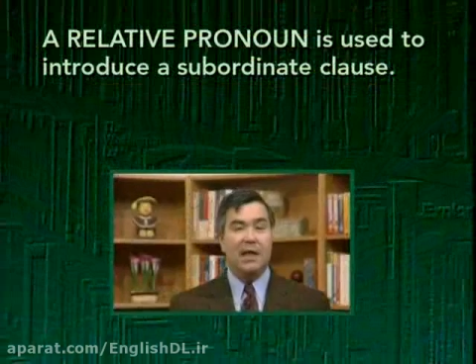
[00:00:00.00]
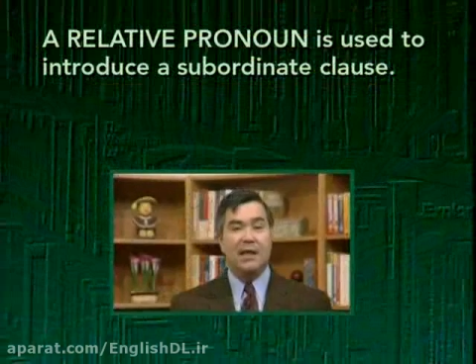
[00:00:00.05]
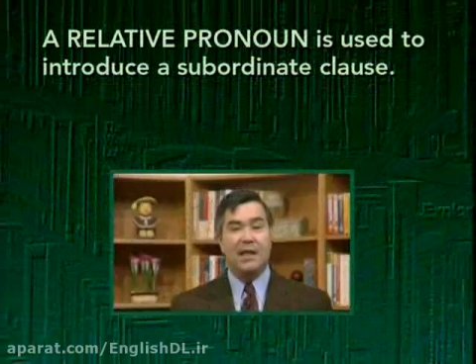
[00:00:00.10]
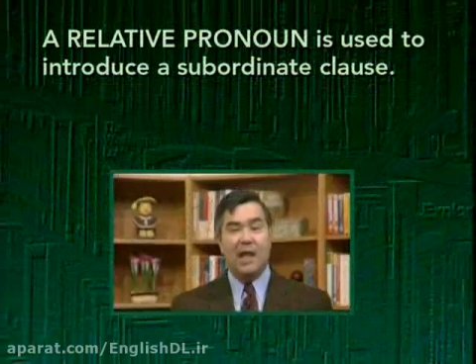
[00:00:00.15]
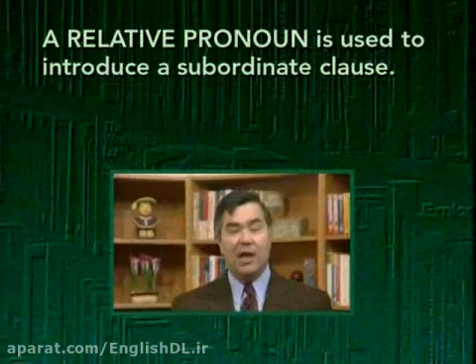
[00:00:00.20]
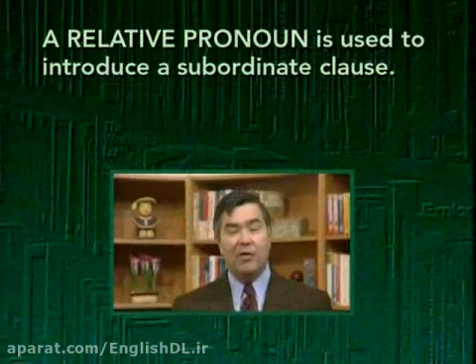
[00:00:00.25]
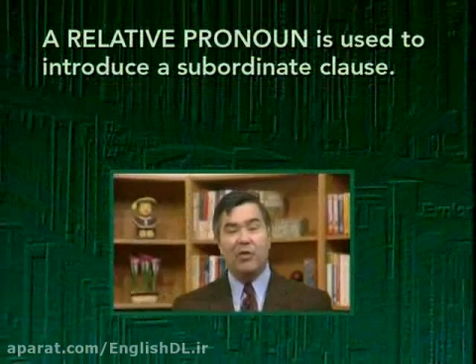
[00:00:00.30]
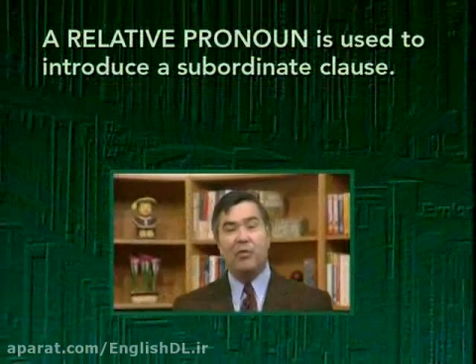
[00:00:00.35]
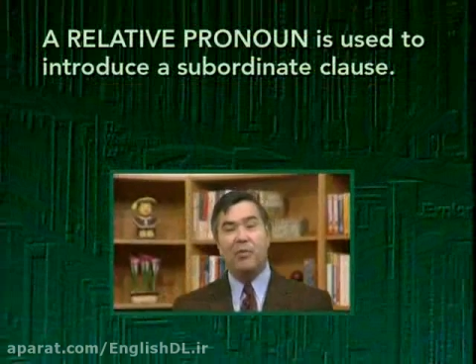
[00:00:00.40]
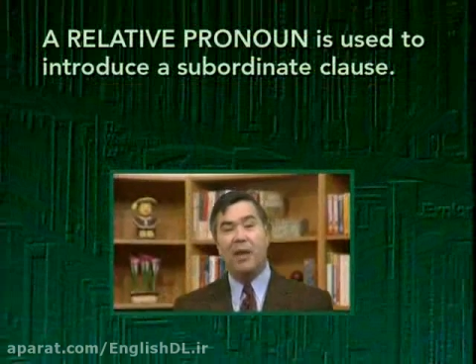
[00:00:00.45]

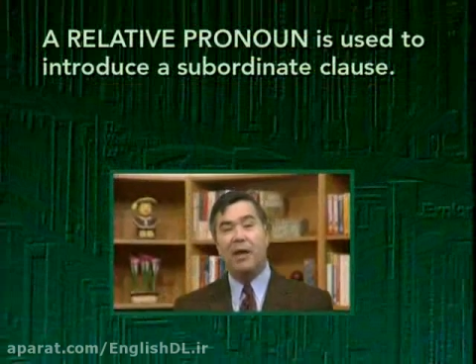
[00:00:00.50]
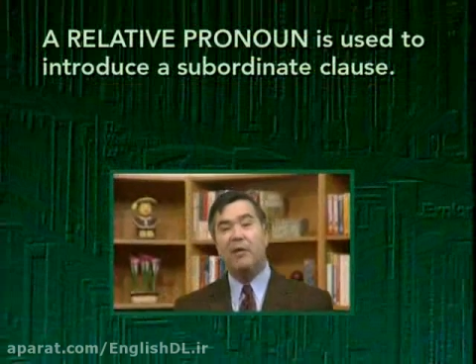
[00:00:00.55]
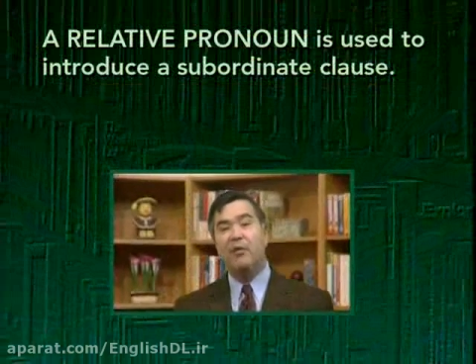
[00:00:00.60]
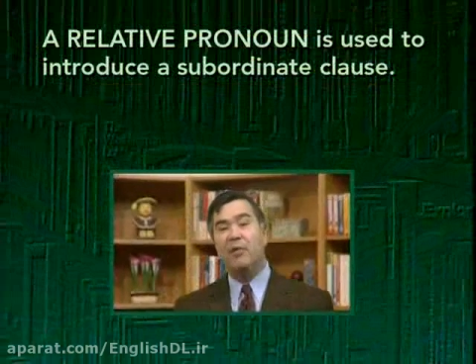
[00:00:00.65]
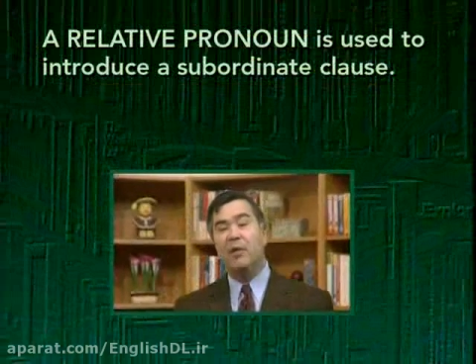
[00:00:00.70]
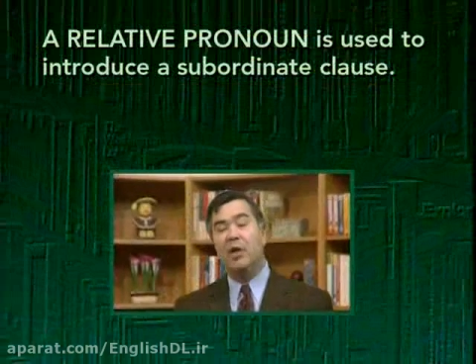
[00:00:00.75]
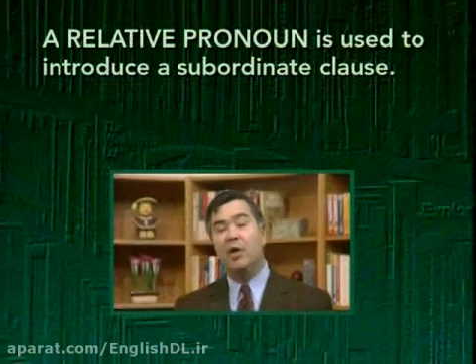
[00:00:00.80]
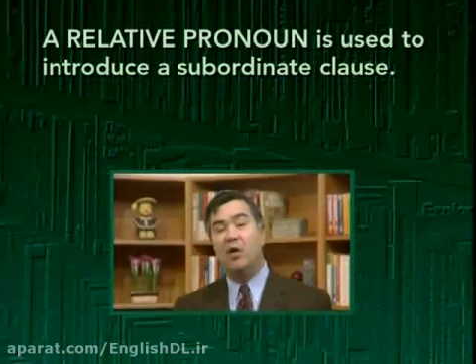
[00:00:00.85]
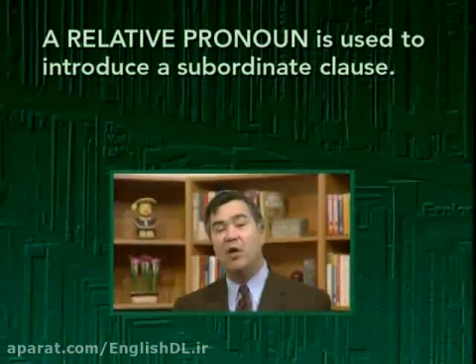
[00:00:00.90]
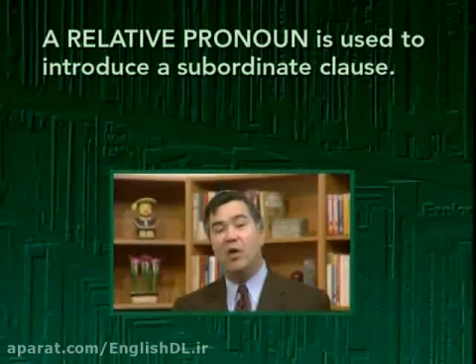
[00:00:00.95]
Now, you might
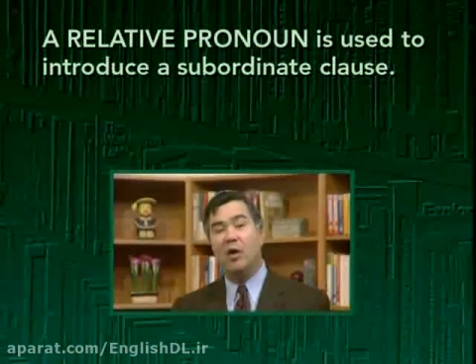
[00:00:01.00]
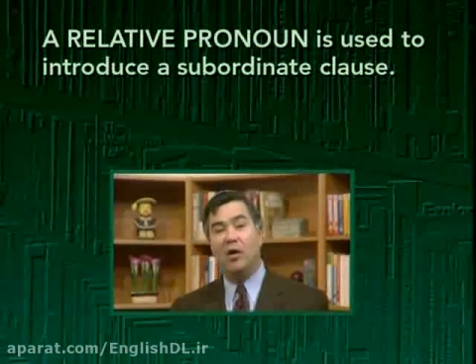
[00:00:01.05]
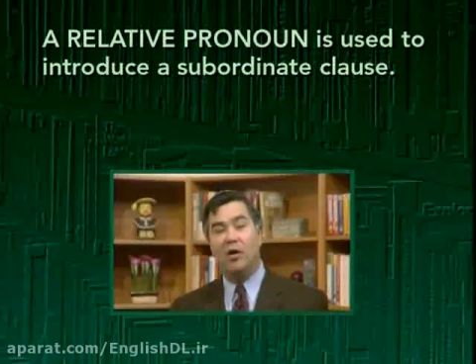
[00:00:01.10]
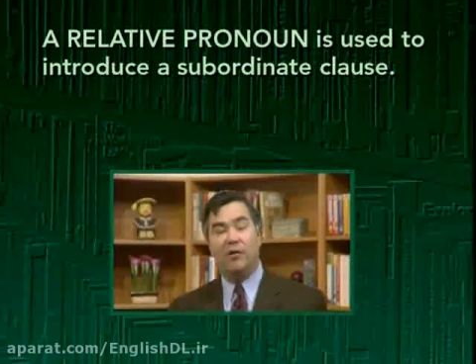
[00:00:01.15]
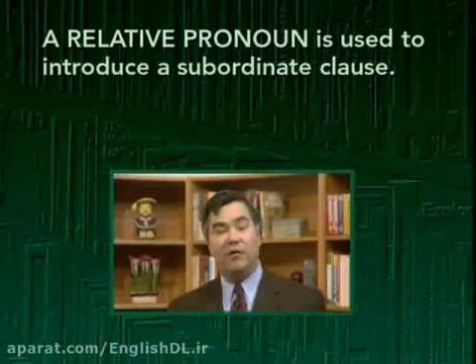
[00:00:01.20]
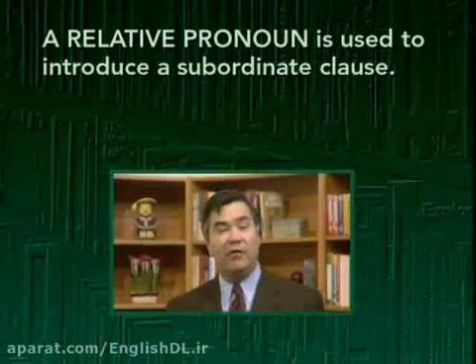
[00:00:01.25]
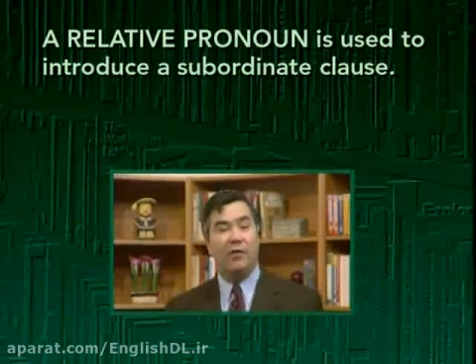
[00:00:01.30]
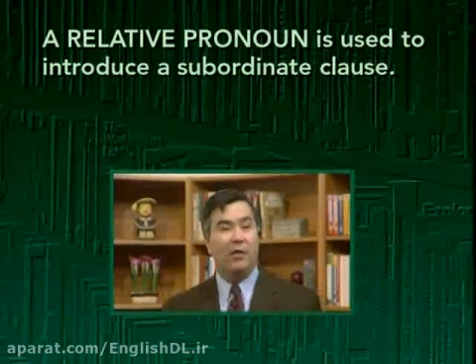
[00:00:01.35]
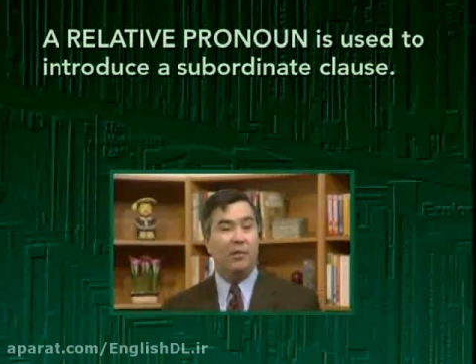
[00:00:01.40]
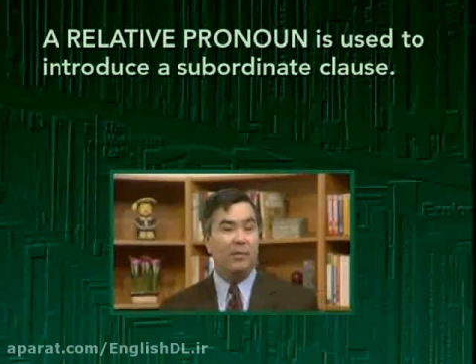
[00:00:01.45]

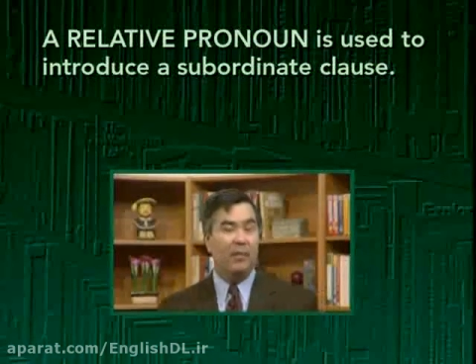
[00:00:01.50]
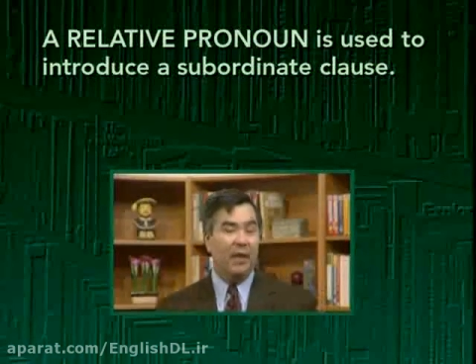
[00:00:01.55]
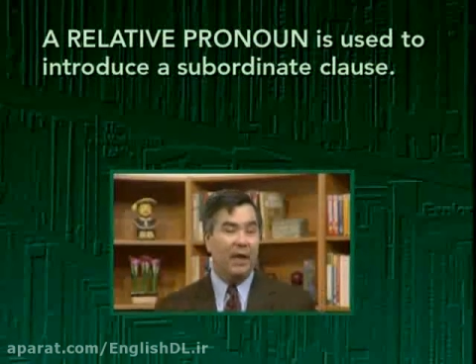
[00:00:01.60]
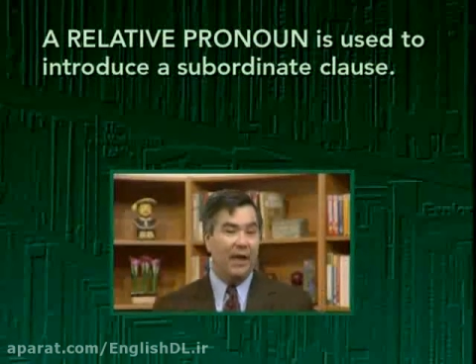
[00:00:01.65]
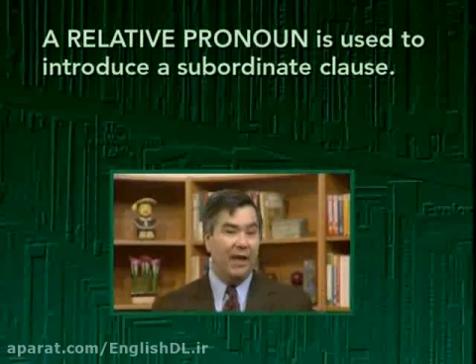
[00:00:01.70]
recall from